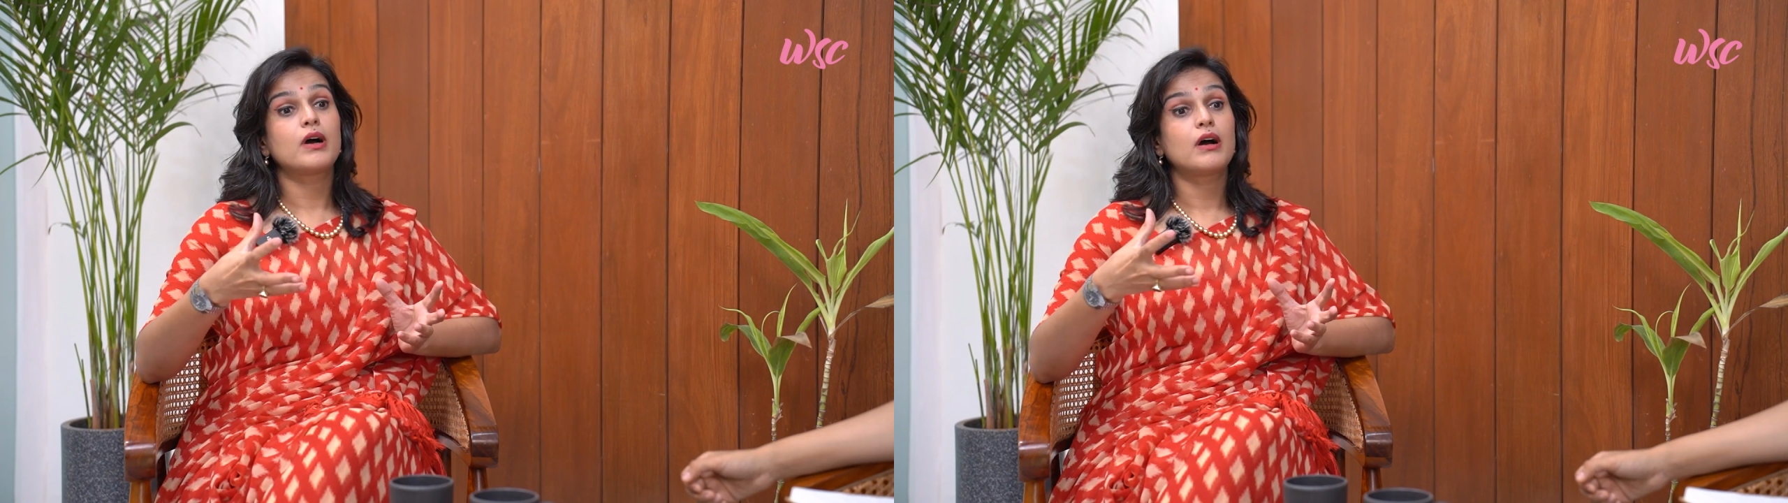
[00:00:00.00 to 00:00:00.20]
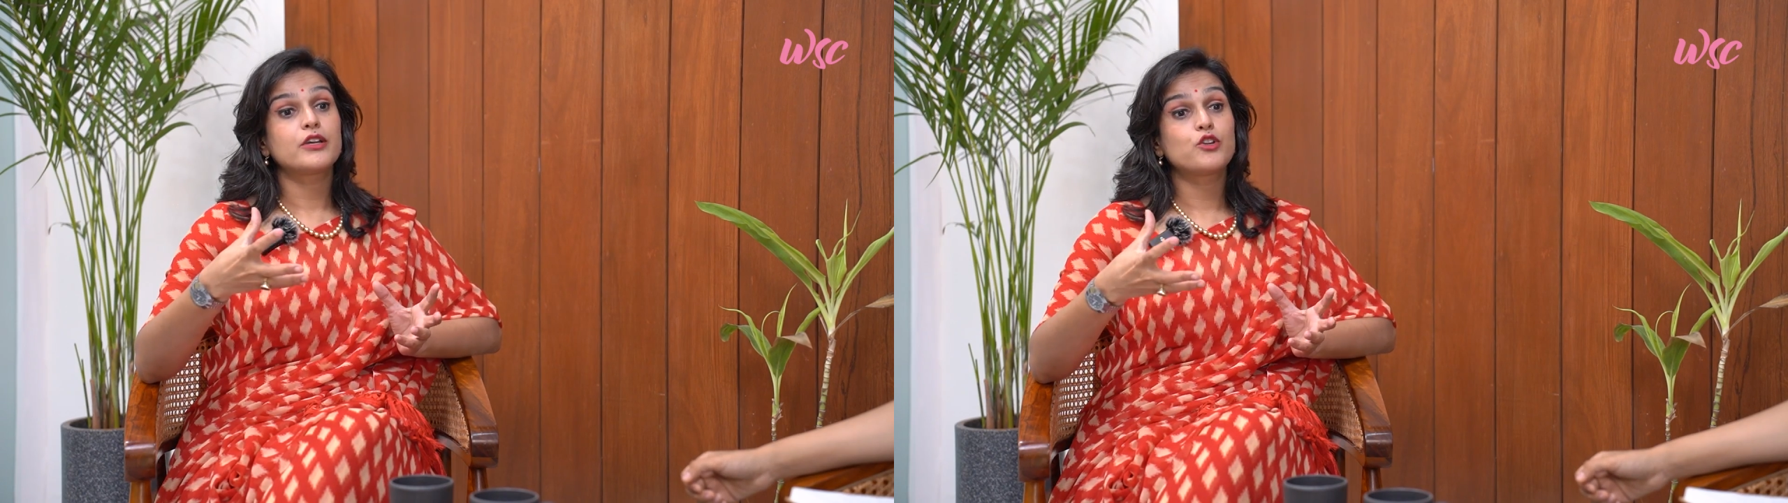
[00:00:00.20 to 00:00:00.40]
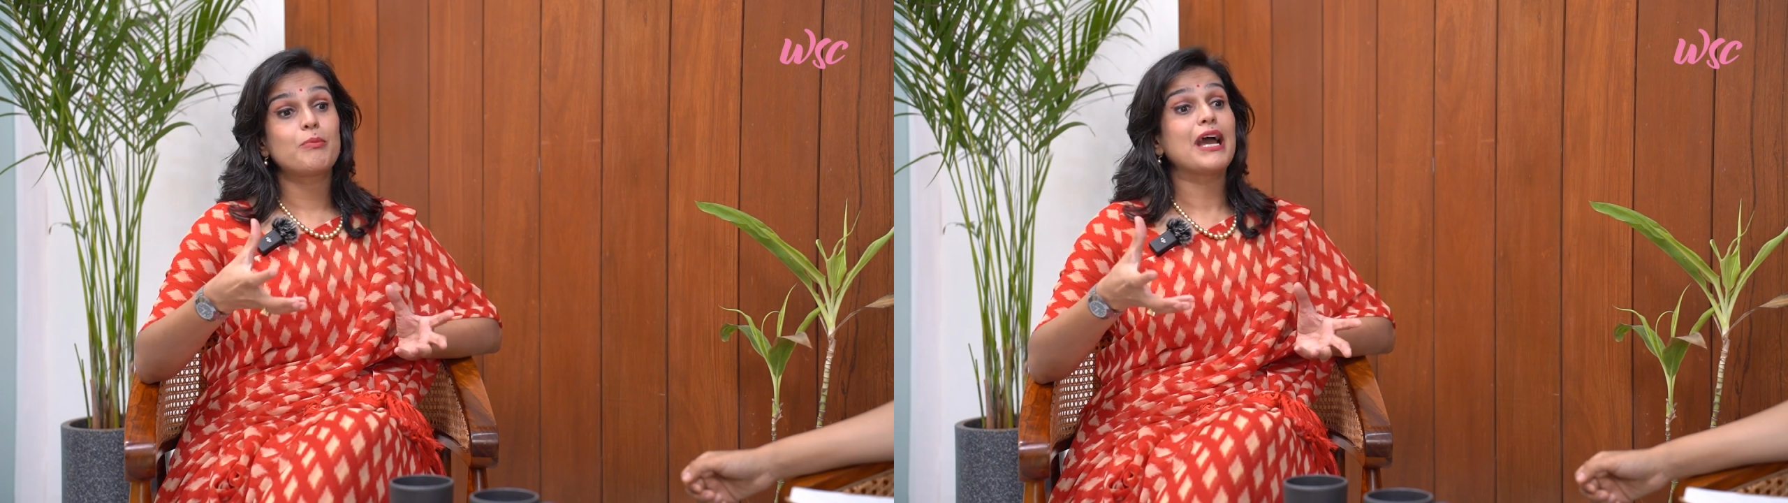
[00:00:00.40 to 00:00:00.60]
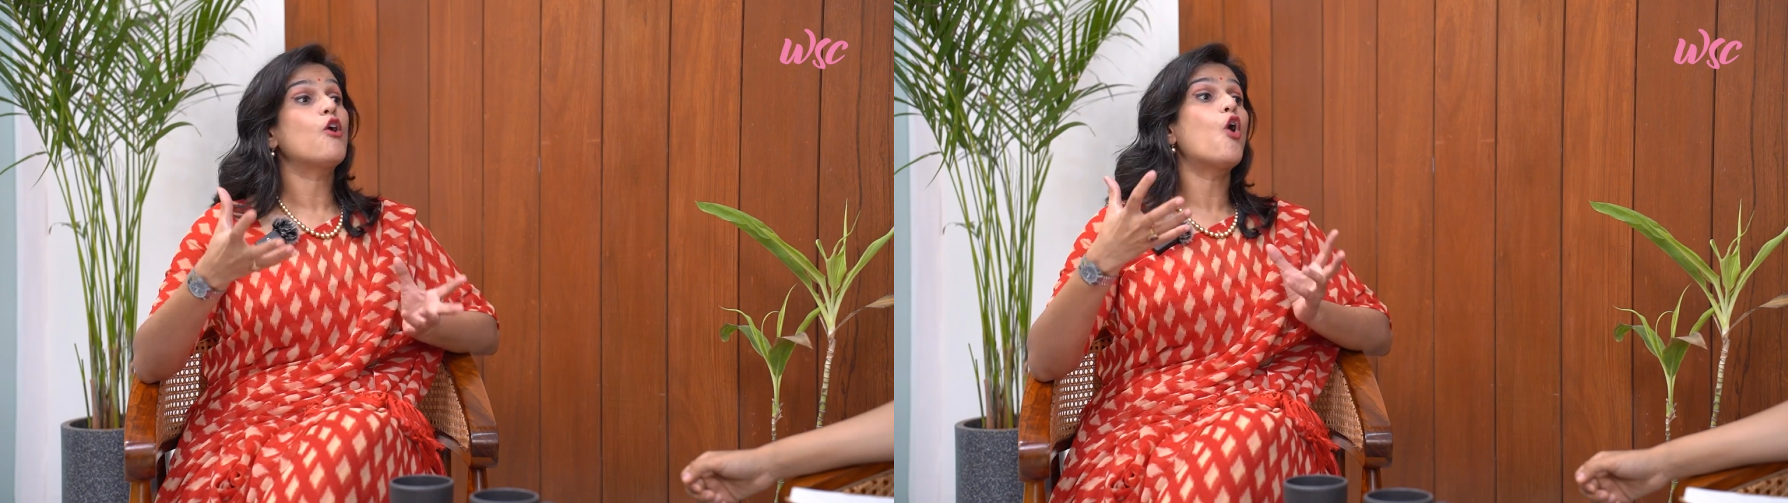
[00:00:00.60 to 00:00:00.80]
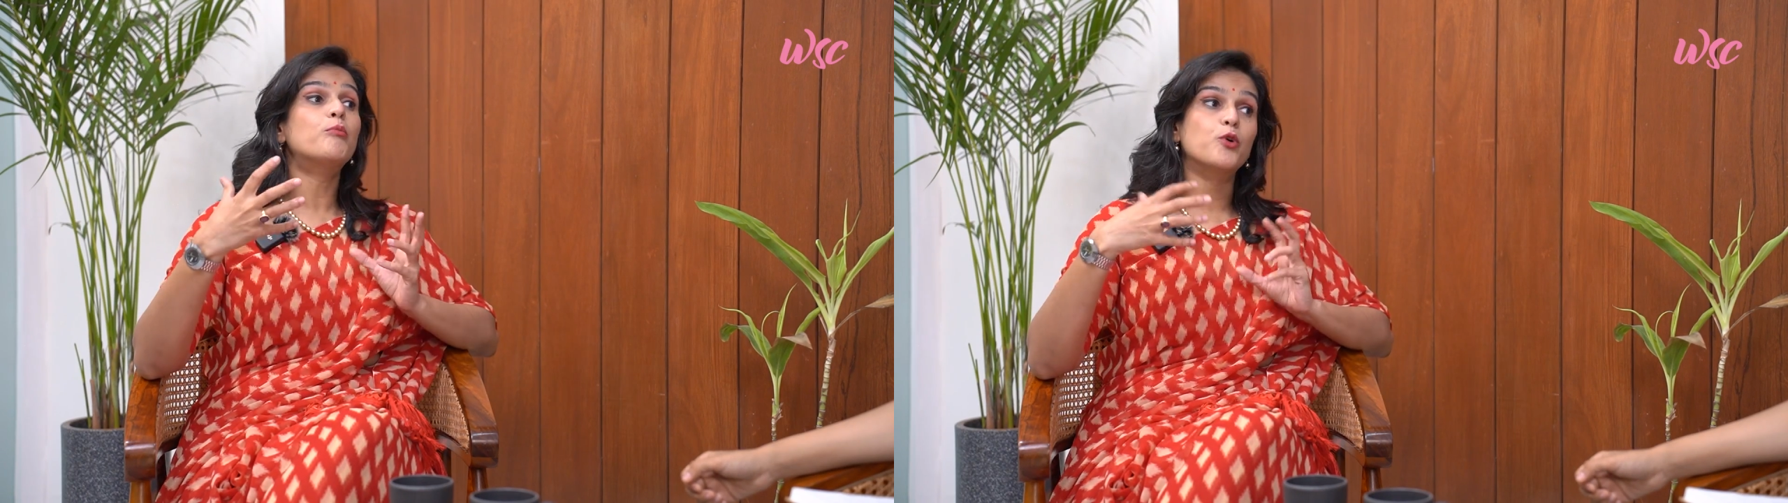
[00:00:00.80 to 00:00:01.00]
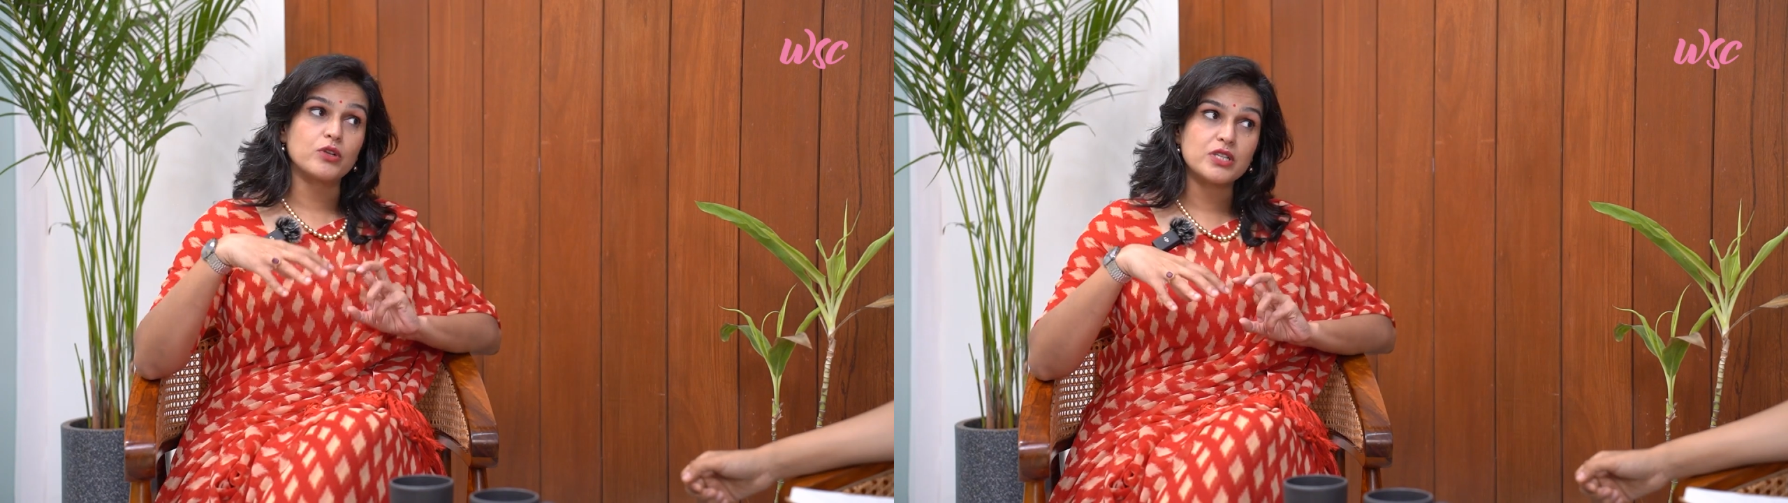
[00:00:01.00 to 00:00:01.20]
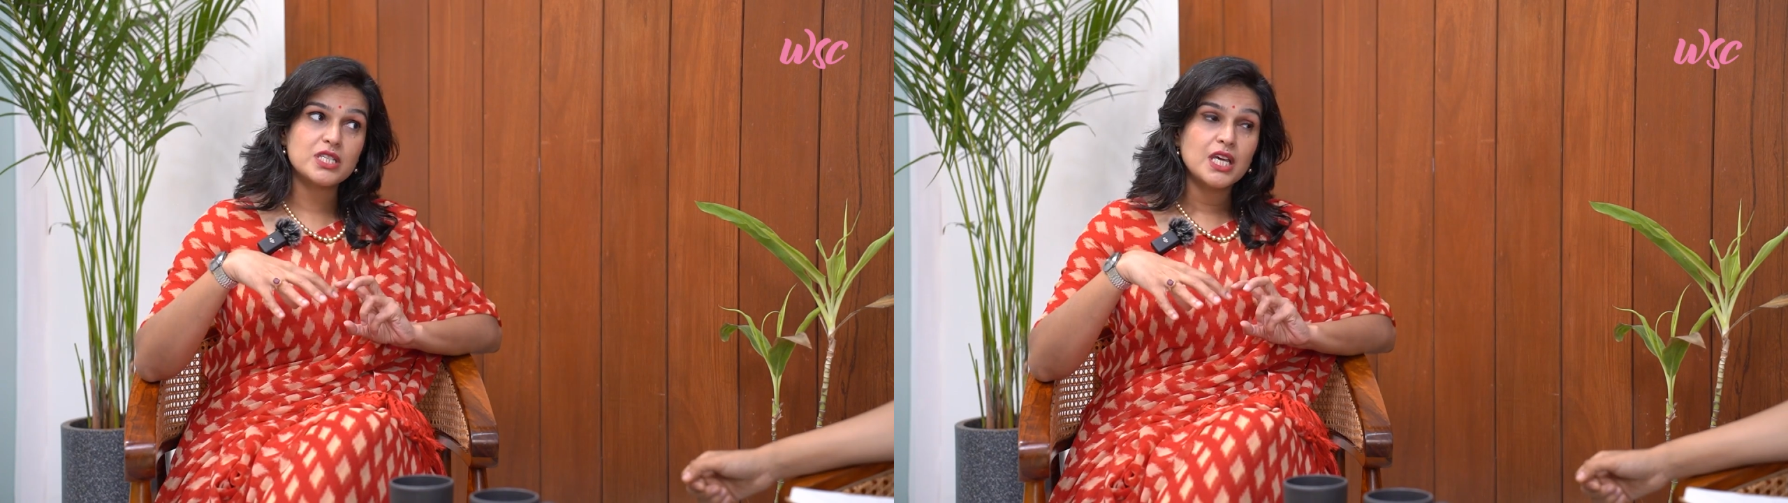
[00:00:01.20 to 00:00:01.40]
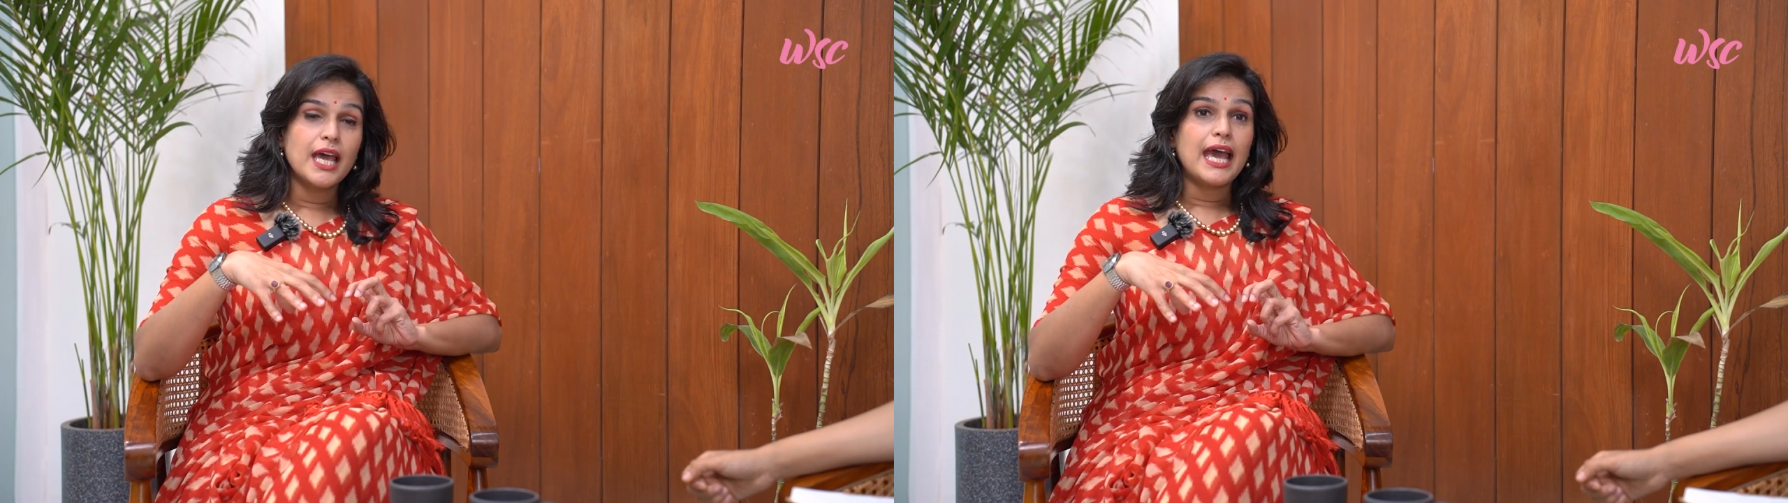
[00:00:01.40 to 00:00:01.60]
by
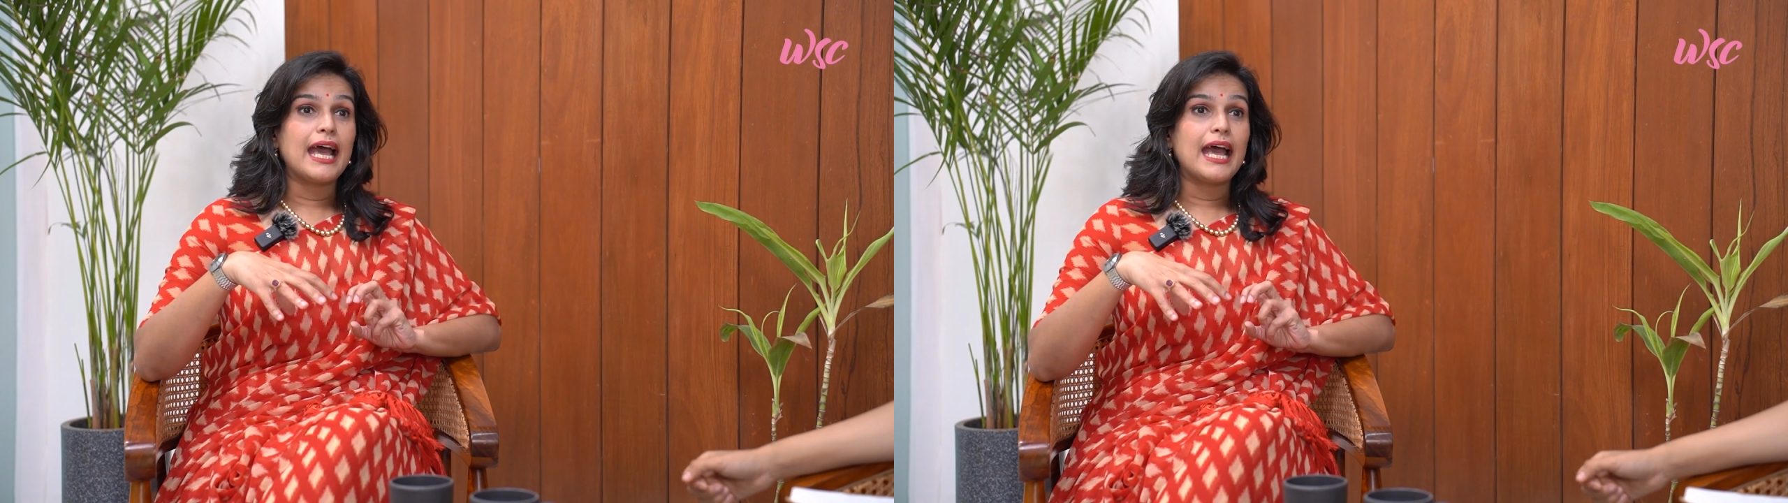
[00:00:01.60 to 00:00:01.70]
hormones.